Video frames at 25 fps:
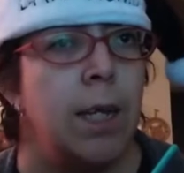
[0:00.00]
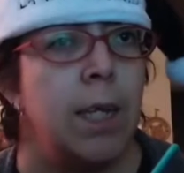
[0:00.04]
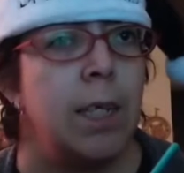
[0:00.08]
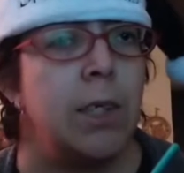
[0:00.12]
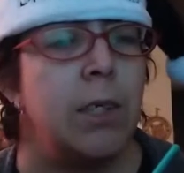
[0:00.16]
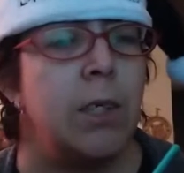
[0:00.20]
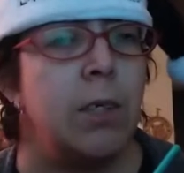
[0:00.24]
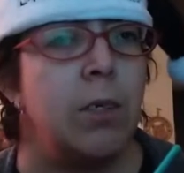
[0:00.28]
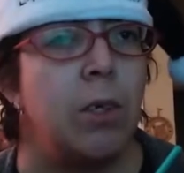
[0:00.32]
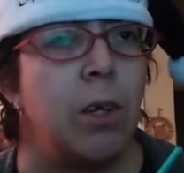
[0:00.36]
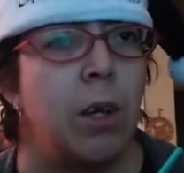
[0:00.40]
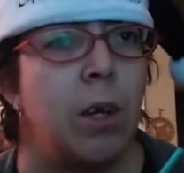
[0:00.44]

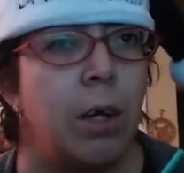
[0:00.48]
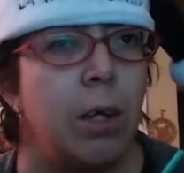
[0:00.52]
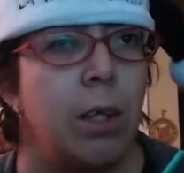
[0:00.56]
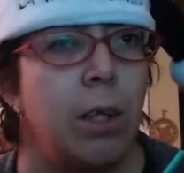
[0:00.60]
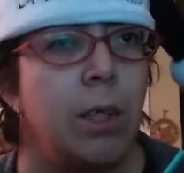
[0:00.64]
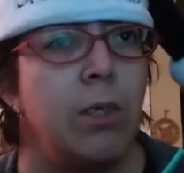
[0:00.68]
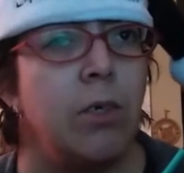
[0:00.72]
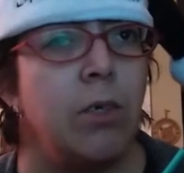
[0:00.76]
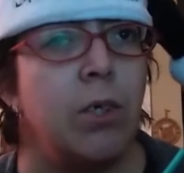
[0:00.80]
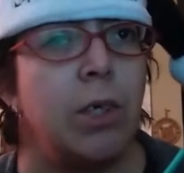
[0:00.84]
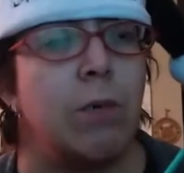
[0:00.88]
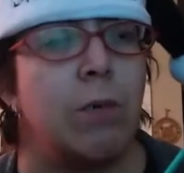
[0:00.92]
His
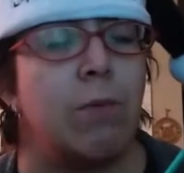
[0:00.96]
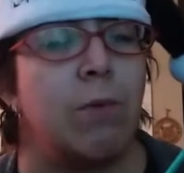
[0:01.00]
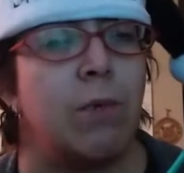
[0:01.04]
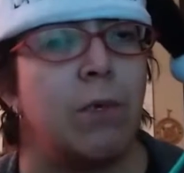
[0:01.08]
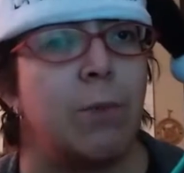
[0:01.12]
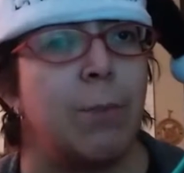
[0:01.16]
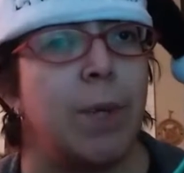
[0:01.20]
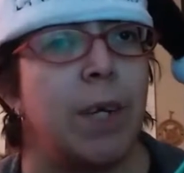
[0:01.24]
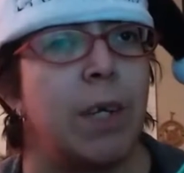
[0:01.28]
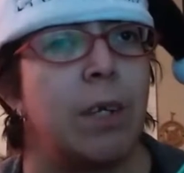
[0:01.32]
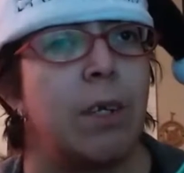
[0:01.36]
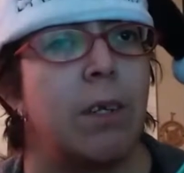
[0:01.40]
knowledge and
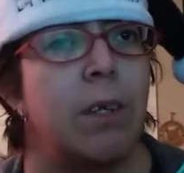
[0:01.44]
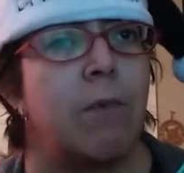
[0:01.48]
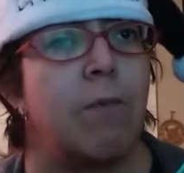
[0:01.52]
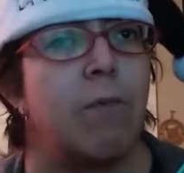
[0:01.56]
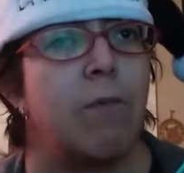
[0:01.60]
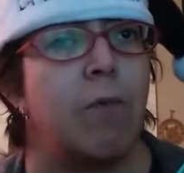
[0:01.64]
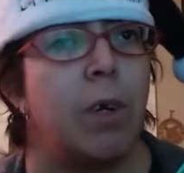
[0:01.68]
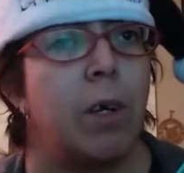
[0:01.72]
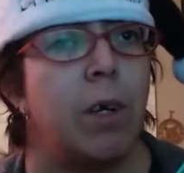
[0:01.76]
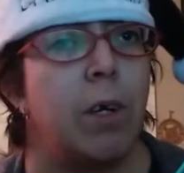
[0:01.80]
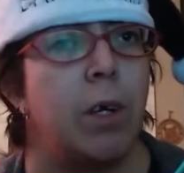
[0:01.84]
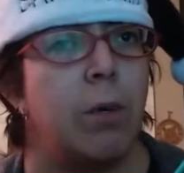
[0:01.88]
respect of the
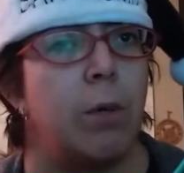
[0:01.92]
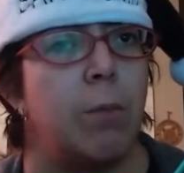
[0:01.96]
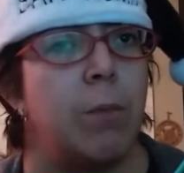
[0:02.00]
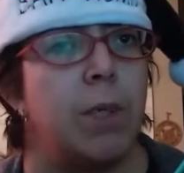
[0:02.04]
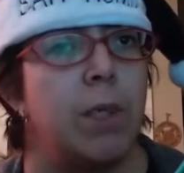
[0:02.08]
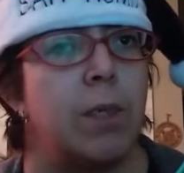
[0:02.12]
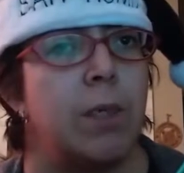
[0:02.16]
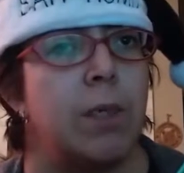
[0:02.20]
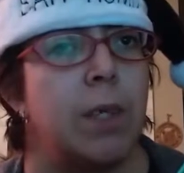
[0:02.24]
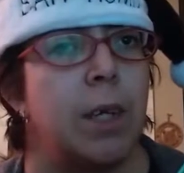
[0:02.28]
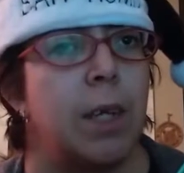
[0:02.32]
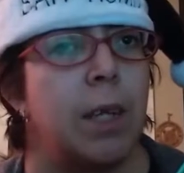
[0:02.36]
four
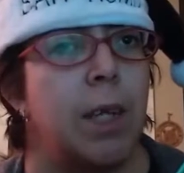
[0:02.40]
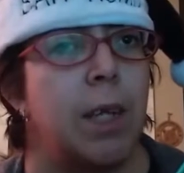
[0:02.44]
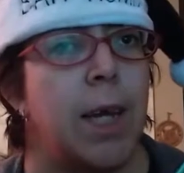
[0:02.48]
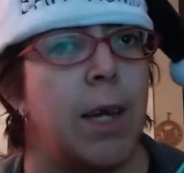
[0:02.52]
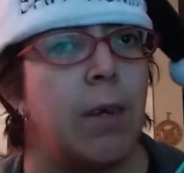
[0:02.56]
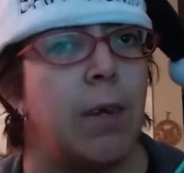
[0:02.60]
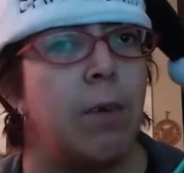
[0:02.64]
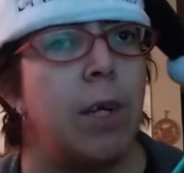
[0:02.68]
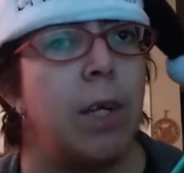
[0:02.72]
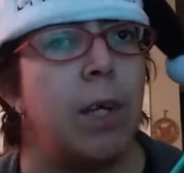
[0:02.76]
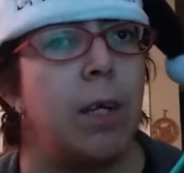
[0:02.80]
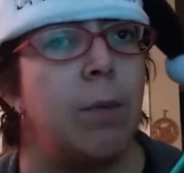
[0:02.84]
elements
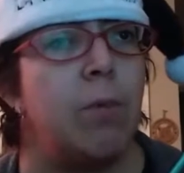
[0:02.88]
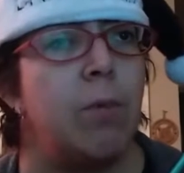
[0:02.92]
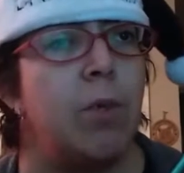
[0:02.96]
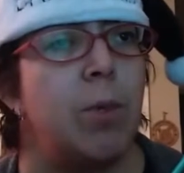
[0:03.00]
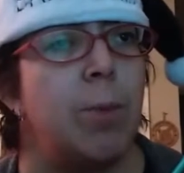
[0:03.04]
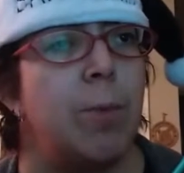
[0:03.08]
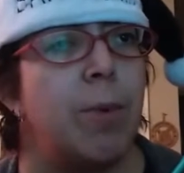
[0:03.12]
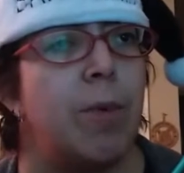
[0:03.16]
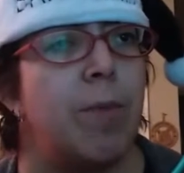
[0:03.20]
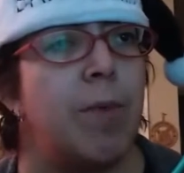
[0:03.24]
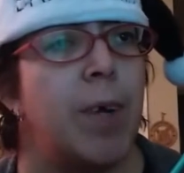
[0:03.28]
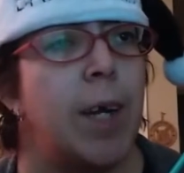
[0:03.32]
allowed him
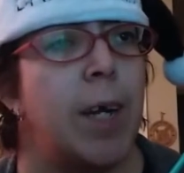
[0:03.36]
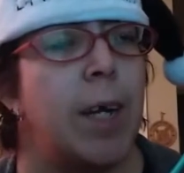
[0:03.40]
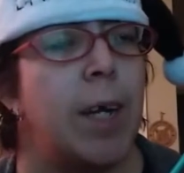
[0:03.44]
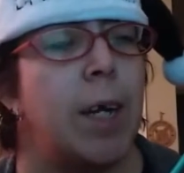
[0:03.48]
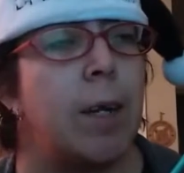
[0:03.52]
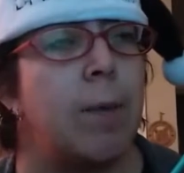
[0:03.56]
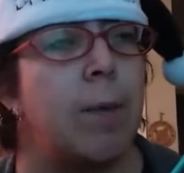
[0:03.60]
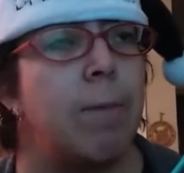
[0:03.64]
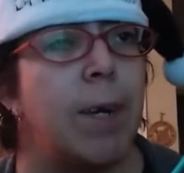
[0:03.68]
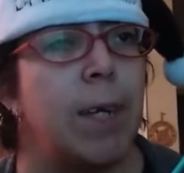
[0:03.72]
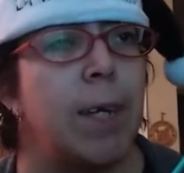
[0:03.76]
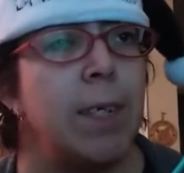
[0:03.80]
to
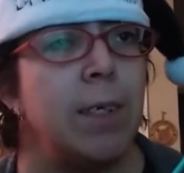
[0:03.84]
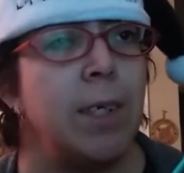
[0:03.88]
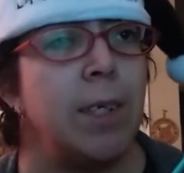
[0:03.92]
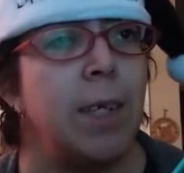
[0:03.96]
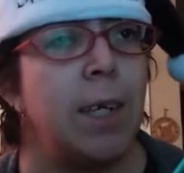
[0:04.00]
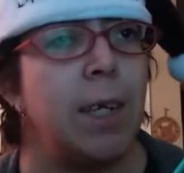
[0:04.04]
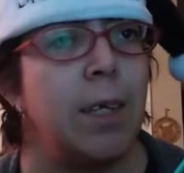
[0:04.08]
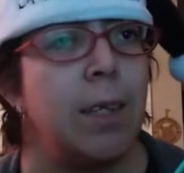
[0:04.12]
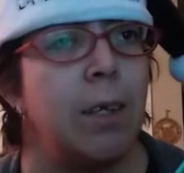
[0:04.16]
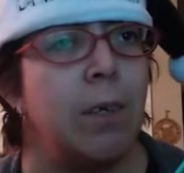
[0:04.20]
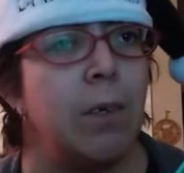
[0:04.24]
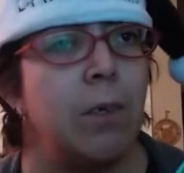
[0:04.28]
provide advice
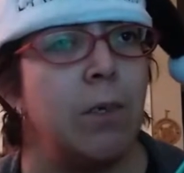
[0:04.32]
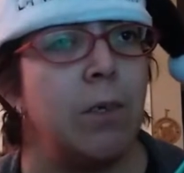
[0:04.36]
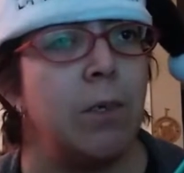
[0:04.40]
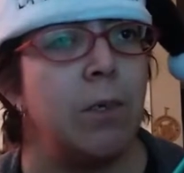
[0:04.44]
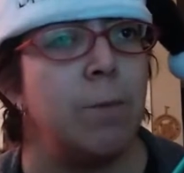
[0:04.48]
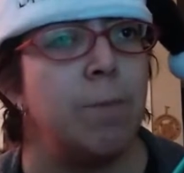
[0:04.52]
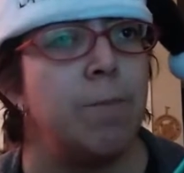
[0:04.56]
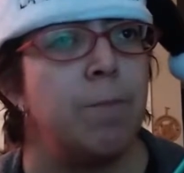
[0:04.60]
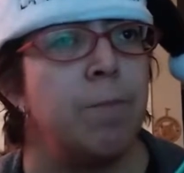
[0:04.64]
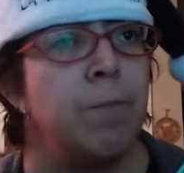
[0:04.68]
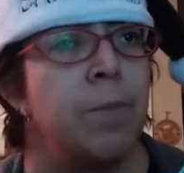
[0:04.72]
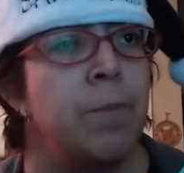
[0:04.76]
to
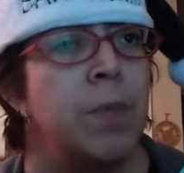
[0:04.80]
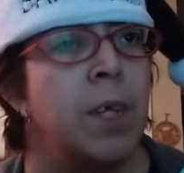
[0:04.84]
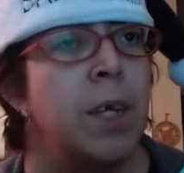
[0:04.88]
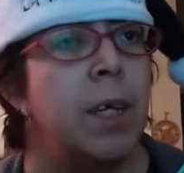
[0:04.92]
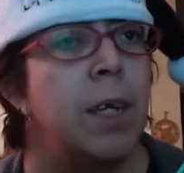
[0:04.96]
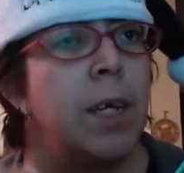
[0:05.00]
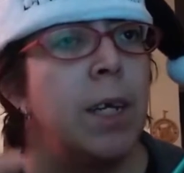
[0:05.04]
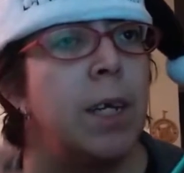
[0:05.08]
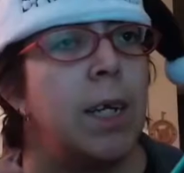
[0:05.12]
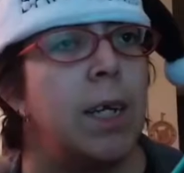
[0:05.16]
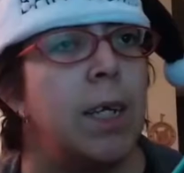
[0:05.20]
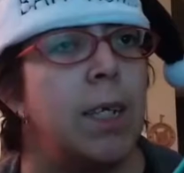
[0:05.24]
others.
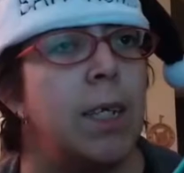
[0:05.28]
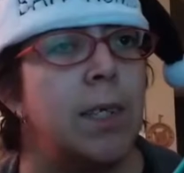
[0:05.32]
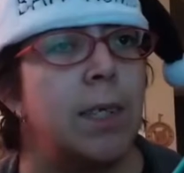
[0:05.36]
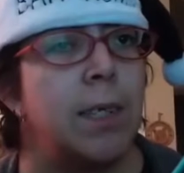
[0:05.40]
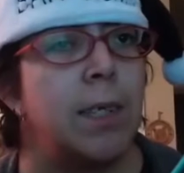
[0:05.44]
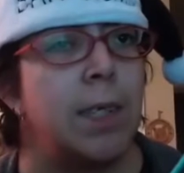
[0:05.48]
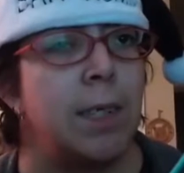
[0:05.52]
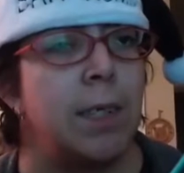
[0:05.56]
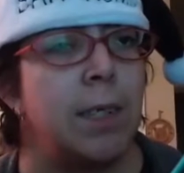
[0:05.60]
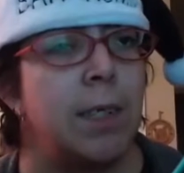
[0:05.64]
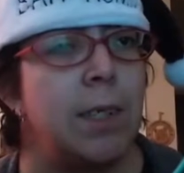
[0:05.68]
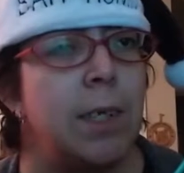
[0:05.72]
He
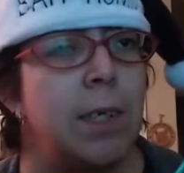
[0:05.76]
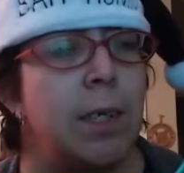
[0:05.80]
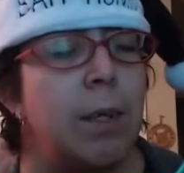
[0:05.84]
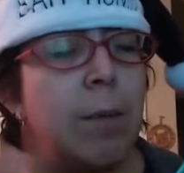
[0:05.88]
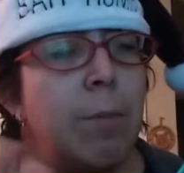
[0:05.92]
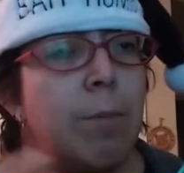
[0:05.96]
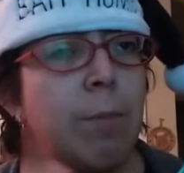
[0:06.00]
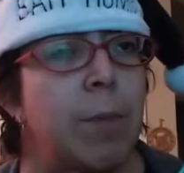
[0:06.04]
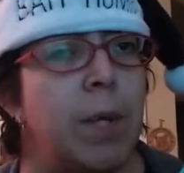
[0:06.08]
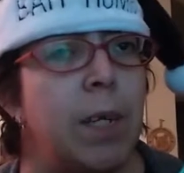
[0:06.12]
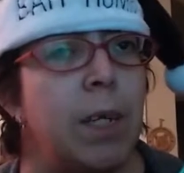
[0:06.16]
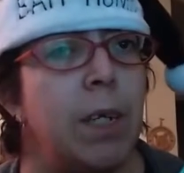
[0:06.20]

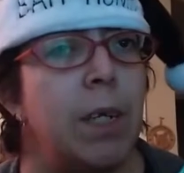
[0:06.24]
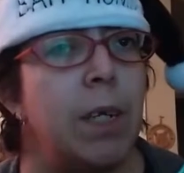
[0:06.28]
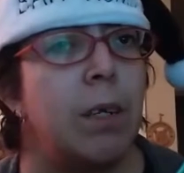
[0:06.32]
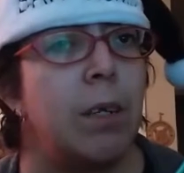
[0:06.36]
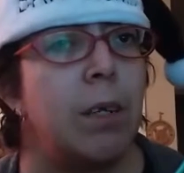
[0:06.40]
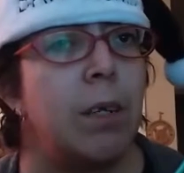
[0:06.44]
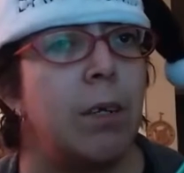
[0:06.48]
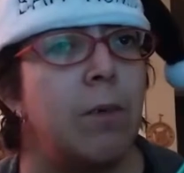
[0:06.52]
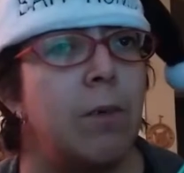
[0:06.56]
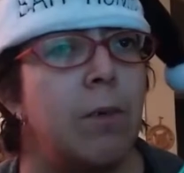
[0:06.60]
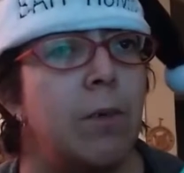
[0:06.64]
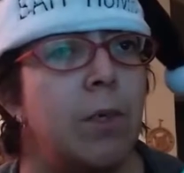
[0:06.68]
assisted many
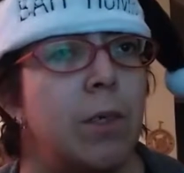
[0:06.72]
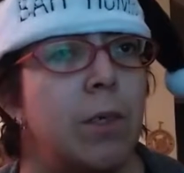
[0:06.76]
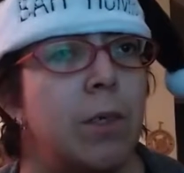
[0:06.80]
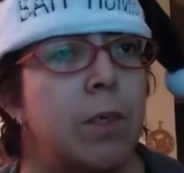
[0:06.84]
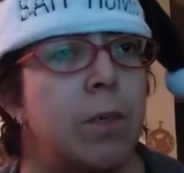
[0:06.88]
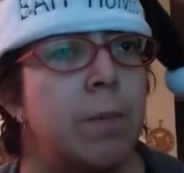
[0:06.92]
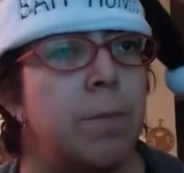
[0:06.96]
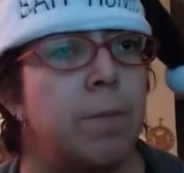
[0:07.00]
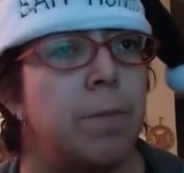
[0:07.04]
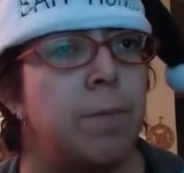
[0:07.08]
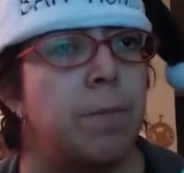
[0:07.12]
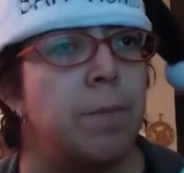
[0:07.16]

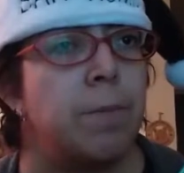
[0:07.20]
close